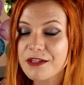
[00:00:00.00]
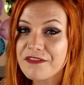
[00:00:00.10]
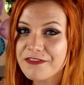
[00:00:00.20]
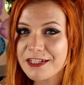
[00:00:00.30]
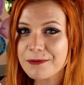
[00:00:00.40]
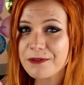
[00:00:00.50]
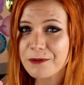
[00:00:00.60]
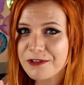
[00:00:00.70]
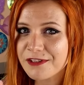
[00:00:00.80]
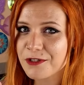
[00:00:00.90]
So if this was
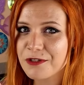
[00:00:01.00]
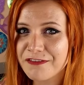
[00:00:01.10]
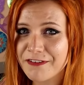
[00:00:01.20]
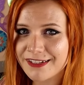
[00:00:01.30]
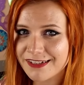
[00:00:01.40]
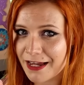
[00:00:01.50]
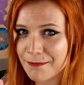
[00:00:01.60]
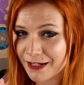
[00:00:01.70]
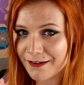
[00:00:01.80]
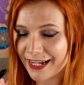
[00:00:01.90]
also your first time
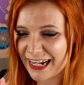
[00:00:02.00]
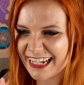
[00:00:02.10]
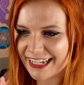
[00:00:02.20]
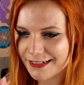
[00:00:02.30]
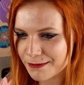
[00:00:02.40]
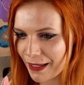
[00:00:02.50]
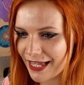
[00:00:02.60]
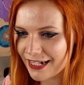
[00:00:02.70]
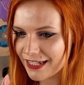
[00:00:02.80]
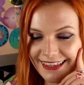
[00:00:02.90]
hearing it like it is
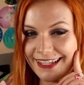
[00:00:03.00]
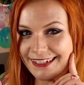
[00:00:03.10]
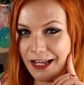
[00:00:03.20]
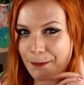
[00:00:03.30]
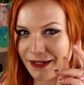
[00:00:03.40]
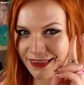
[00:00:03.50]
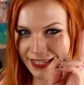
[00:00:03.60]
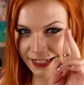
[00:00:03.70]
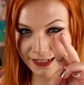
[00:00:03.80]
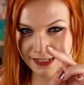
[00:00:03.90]
mine, there's a couple of
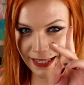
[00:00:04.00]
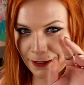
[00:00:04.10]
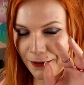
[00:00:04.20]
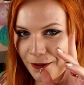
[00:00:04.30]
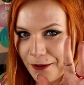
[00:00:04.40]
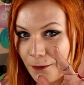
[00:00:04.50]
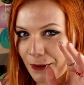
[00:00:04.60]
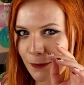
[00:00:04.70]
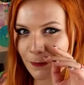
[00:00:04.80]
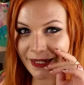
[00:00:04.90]
things that
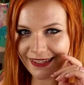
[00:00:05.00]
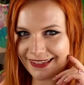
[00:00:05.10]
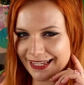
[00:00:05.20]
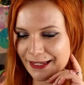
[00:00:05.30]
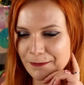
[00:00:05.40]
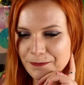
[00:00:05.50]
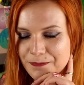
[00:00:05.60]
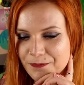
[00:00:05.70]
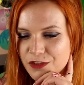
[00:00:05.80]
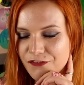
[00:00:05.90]
we're probably thinking.
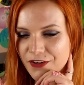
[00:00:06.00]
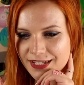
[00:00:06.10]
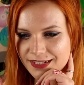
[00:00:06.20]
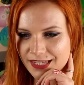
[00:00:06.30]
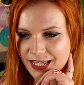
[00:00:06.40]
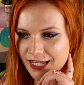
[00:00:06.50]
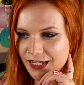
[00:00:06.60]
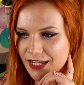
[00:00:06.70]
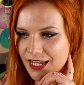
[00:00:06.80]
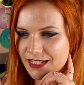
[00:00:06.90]
The first
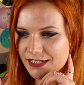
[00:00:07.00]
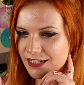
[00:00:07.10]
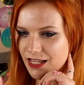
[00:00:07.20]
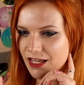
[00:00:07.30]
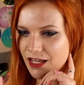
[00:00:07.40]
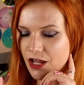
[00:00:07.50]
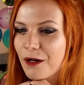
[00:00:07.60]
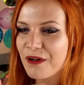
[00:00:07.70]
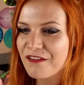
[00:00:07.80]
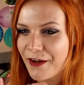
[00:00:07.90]
thing is
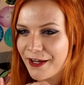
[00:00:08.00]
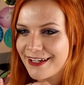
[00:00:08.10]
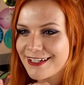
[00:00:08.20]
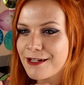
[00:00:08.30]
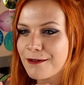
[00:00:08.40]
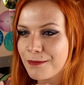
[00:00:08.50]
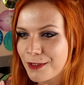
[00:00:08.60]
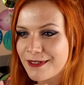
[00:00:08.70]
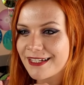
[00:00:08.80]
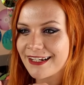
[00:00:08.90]
we've heard
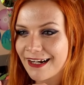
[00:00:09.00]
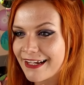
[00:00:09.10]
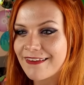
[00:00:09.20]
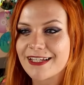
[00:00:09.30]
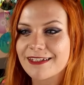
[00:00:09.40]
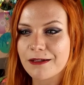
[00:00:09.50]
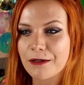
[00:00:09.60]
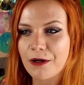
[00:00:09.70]
music like this